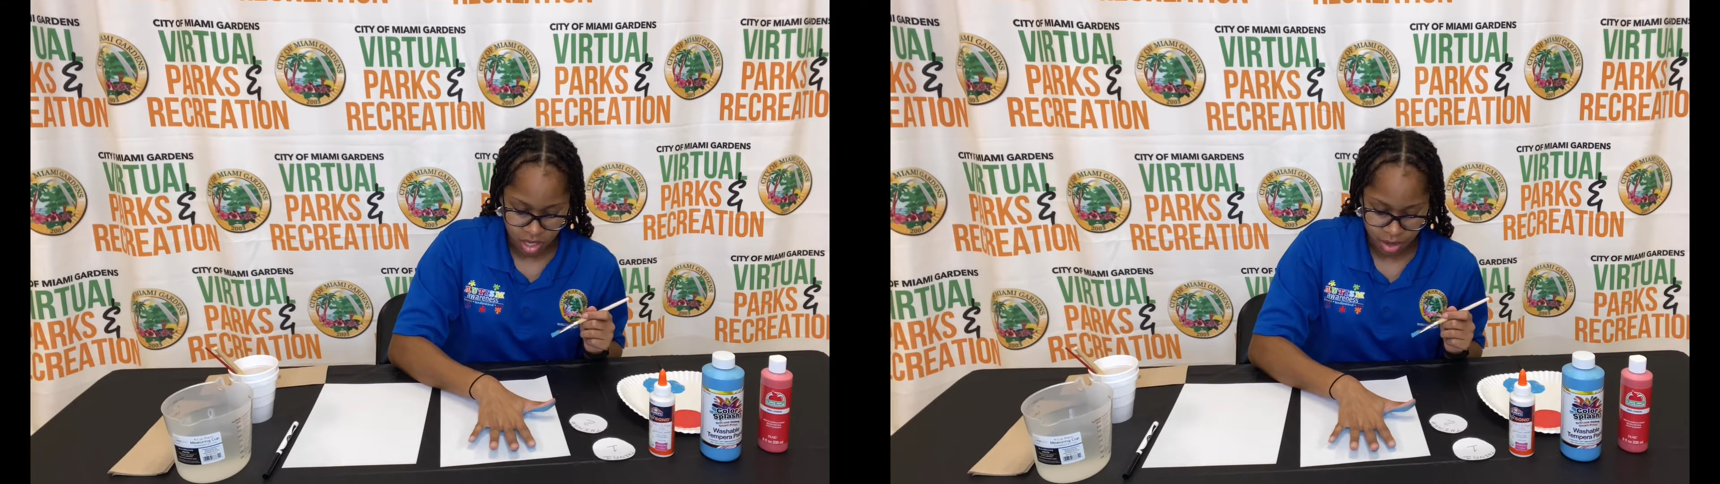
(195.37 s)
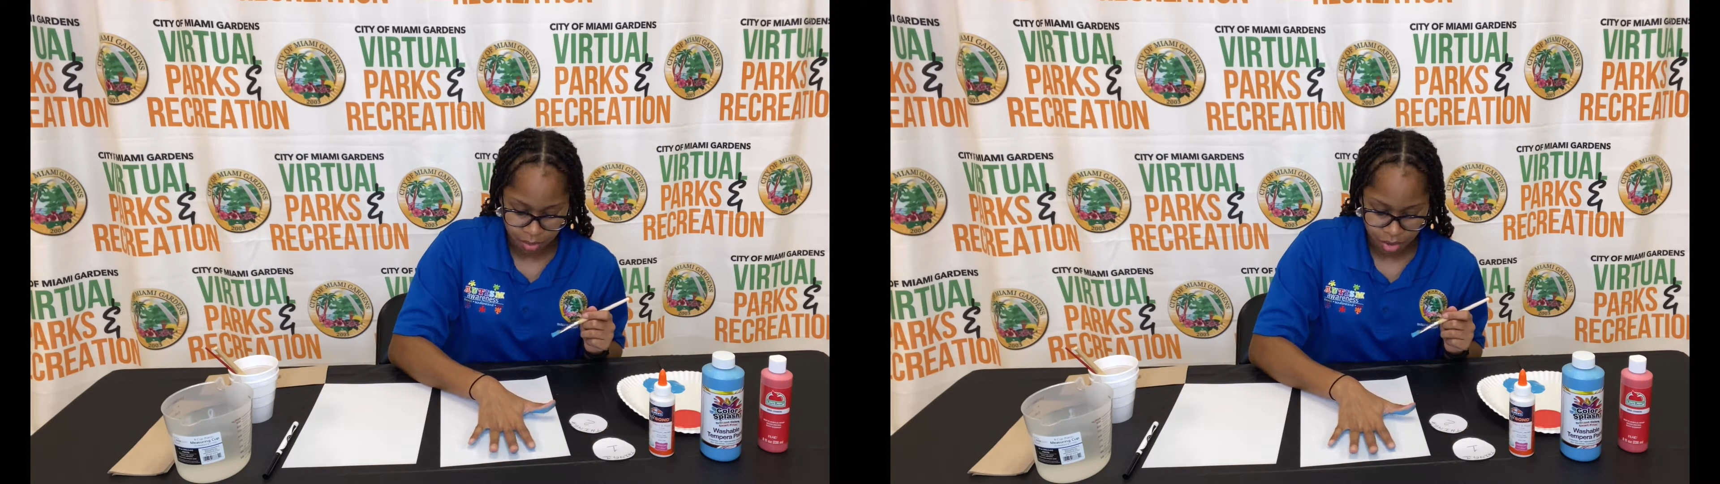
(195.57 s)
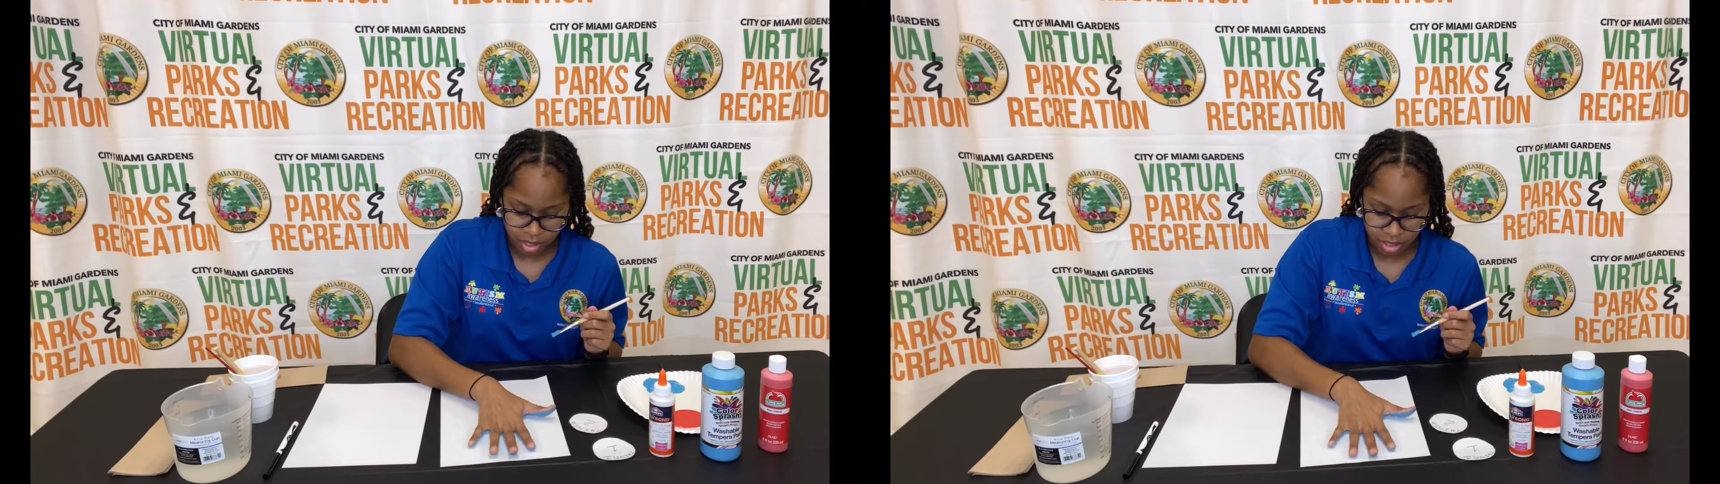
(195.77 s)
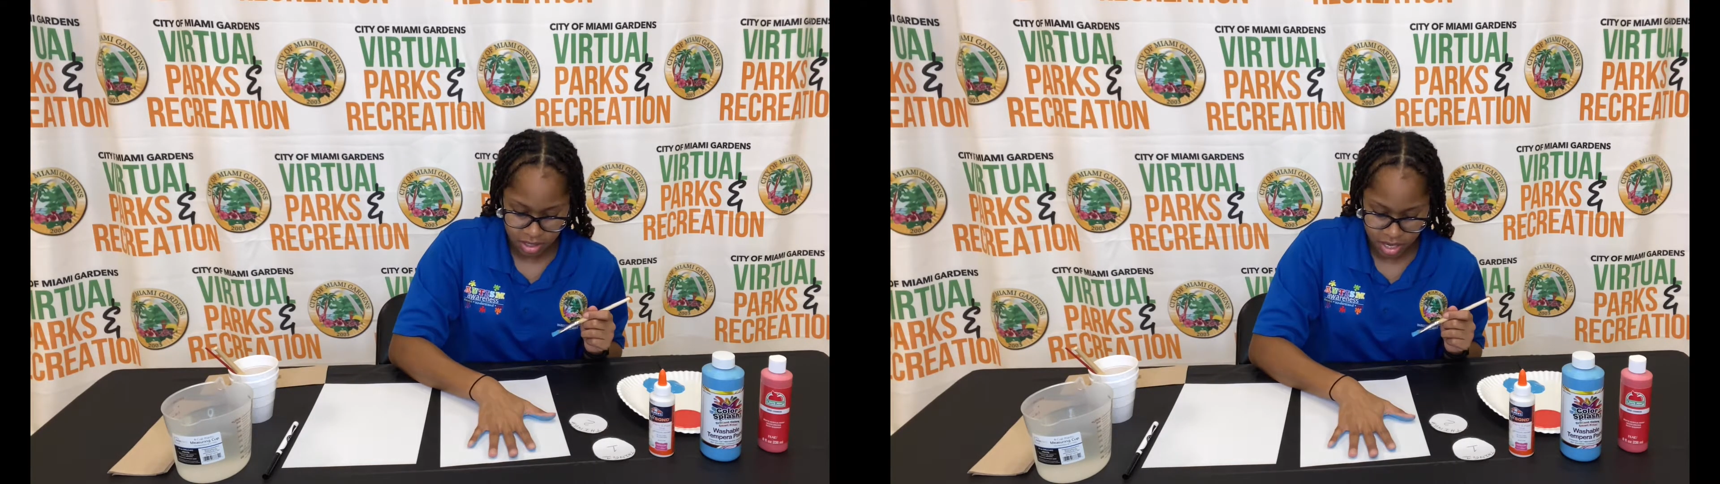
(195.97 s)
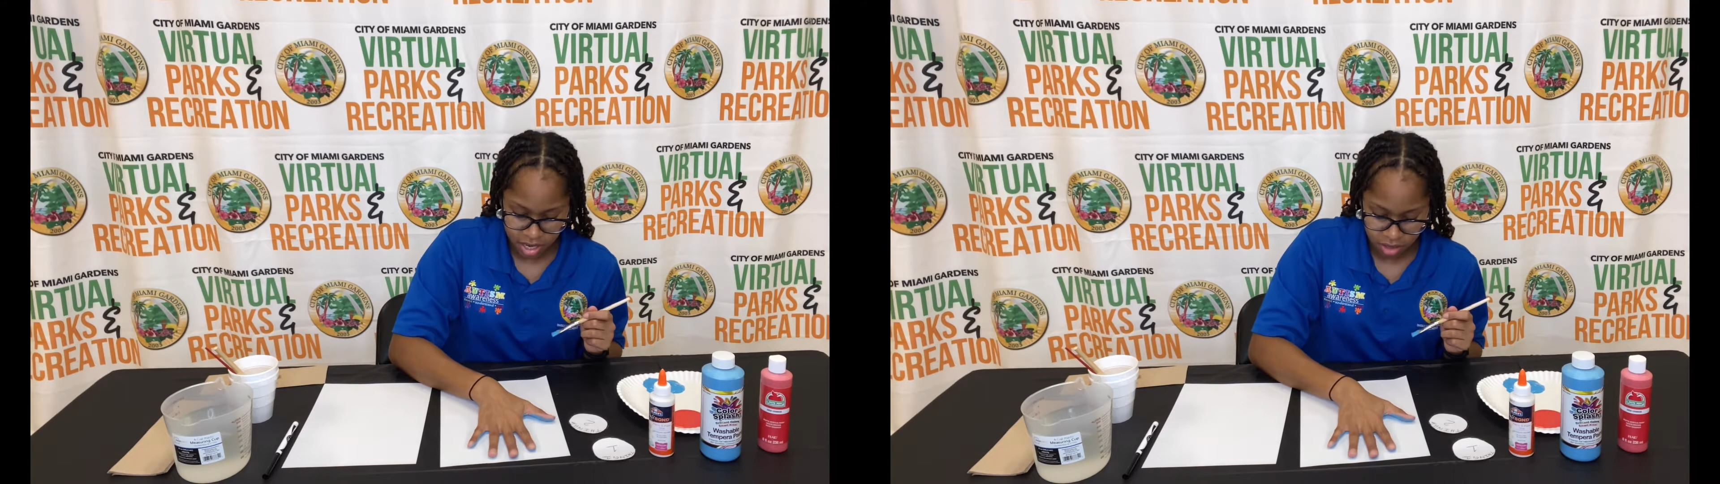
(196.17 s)
and press it
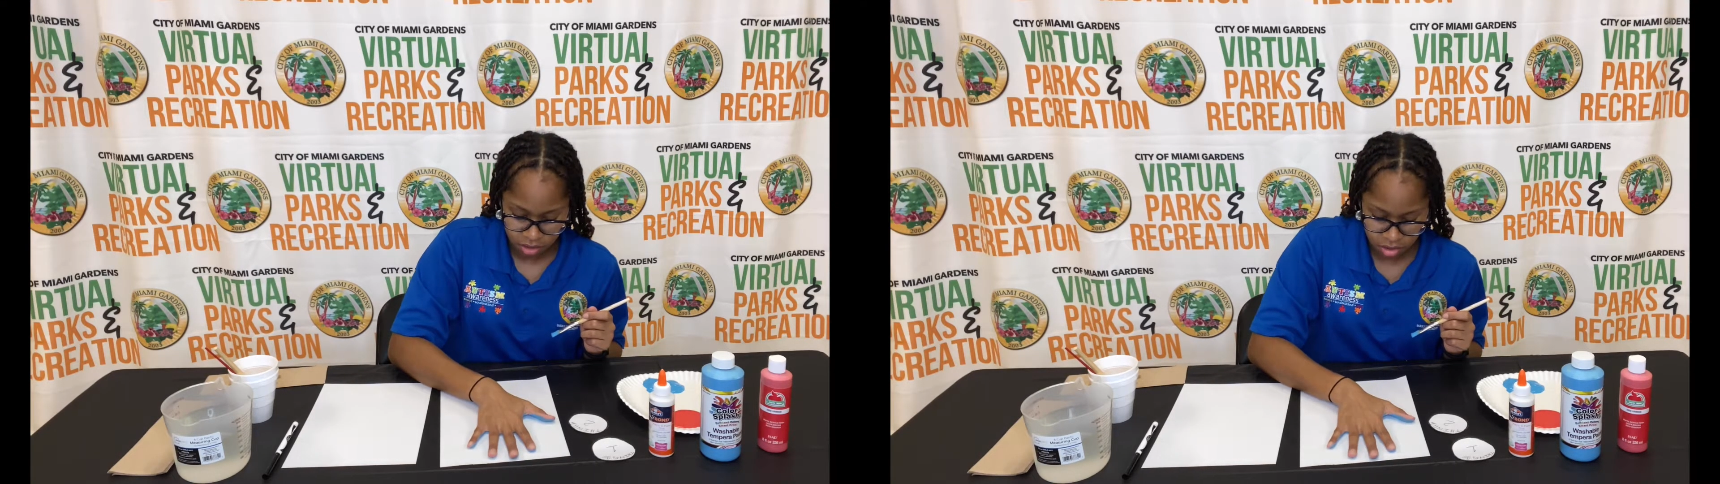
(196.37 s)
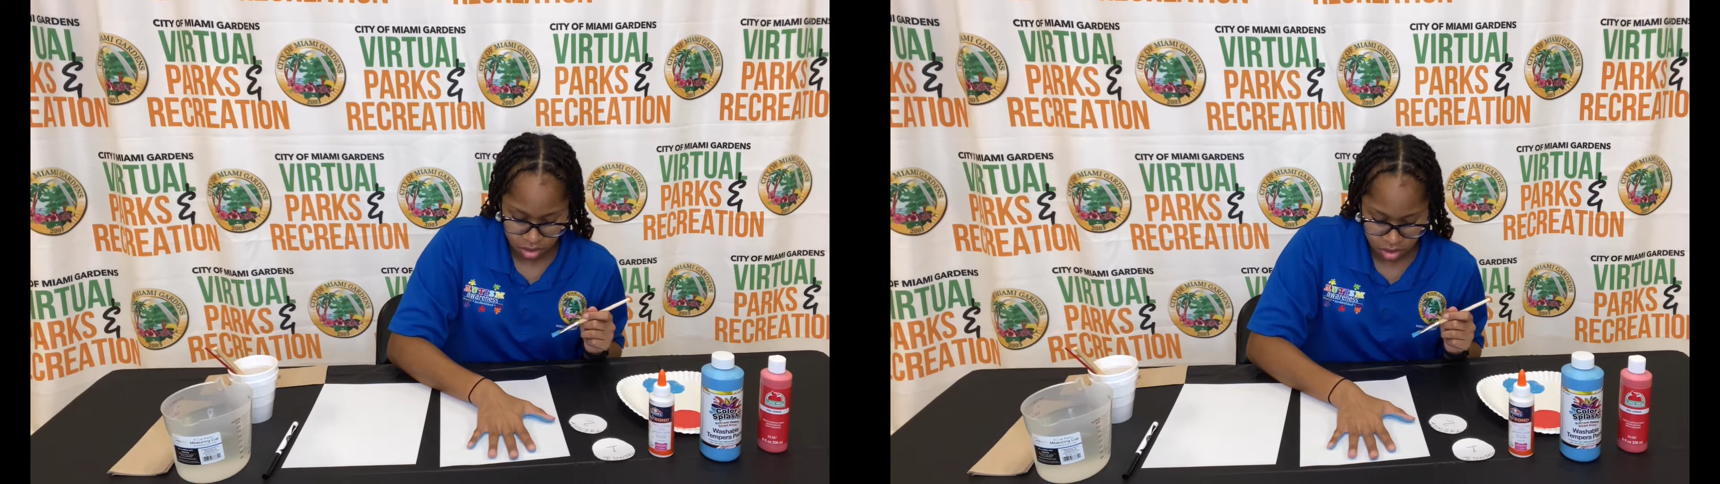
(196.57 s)
down.